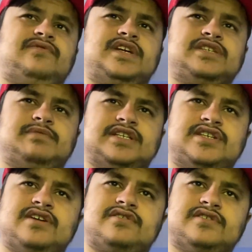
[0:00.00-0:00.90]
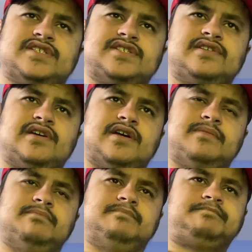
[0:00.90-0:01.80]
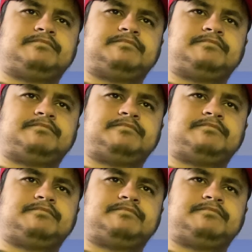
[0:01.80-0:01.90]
It hasn't been a circus um,